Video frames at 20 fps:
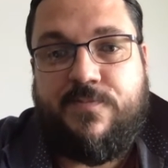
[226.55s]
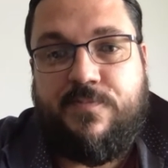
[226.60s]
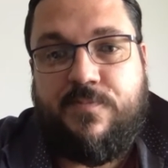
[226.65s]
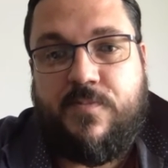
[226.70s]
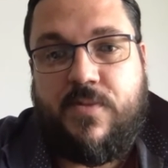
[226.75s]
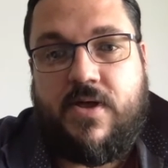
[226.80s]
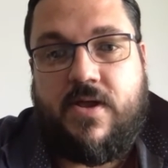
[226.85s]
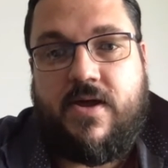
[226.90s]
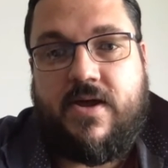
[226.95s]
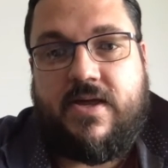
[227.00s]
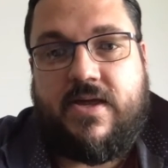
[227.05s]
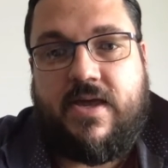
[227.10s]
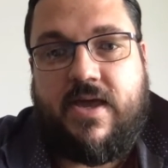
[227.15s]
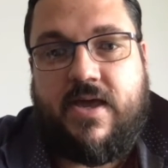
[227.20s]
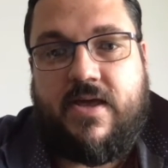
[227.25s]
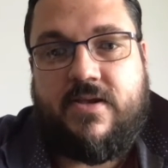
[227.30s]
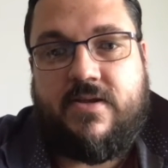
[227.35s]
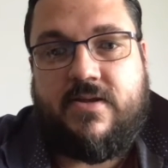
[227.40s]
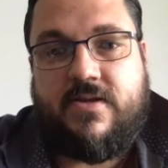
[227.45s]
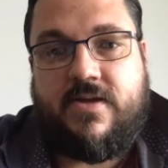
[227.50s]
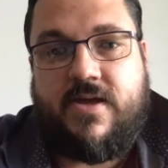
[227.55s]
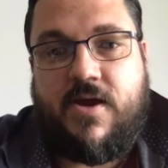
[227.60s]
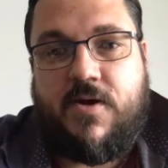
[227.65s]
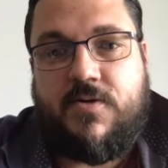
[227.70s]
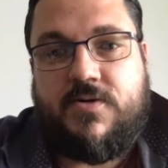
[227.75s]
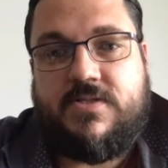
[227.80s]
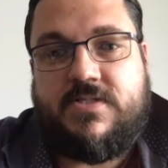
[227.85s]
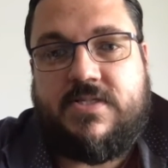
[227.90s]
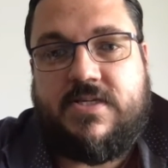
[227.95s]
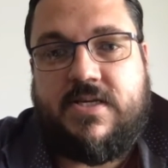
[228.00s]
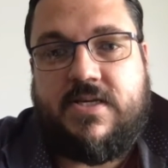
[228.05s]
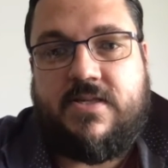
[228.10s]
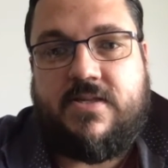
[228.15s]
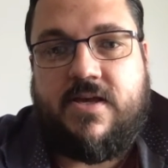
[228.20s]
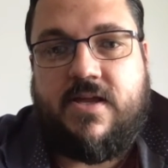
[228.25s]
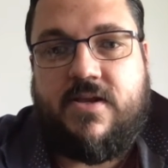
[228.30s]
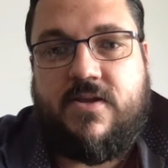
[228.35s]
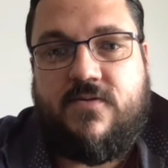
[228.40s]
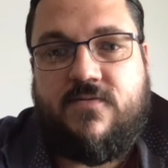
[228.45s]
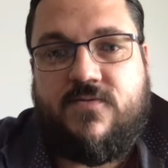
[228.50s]
but I can guarantee
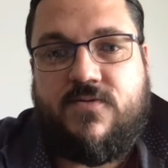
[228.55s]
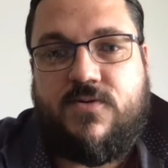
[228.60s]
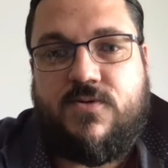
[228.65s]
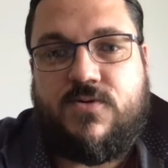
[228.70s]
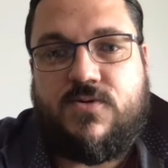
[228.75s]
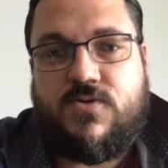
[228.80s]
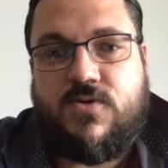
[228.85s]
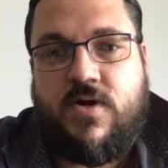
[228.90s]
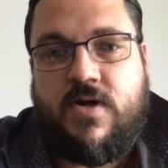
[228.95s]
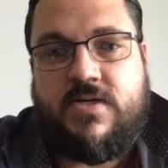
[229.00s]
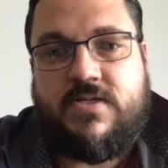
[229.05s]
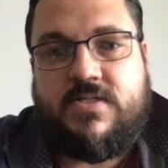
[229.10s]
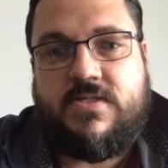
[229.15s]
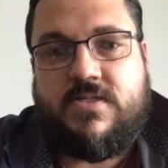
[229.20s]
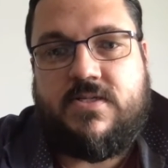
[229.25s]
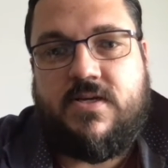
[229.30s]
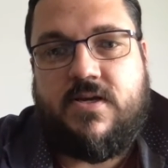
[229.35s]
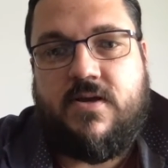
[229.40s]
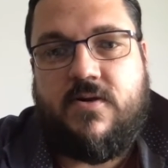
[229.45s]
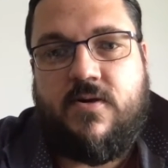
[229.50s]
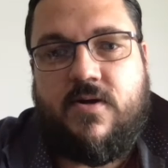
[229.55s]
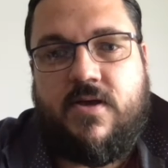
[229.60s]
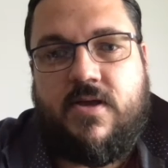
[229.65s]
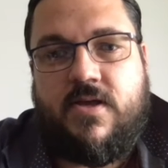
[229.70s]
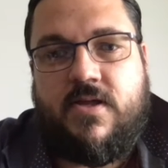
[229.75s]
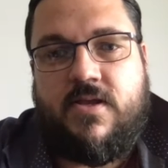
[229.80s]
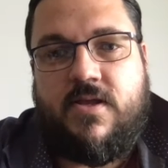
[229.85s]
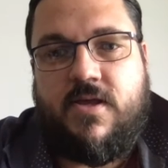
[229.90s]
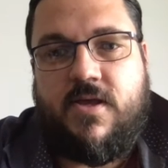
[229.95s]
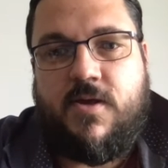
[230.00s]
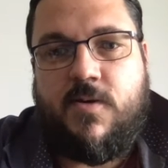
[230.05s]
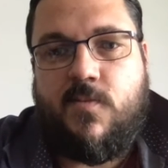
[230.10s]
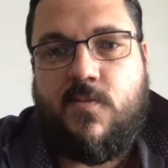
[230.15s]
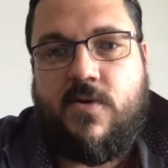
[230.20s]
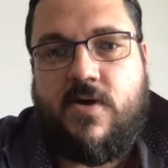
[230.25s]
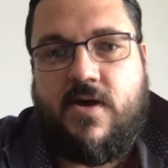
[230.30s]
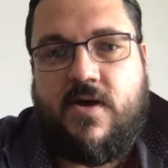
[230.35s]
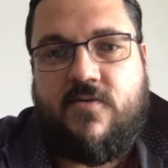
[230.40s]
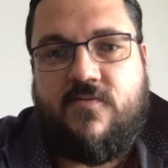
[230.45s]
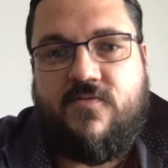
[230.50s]
that if you trust in Him
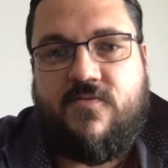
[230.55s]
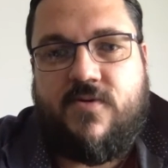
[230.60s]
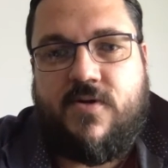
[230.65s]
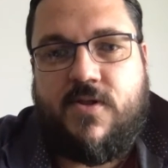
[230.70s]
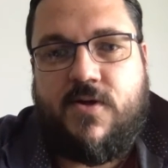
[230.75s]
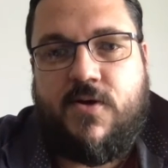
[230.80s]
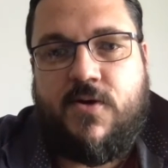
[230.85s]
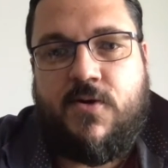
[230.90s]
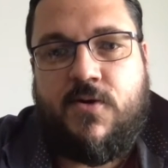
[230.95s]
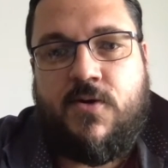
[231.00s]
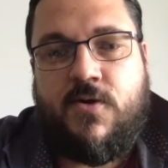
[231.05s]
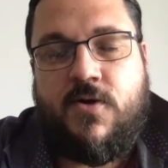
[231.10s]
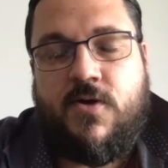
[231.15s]
and follow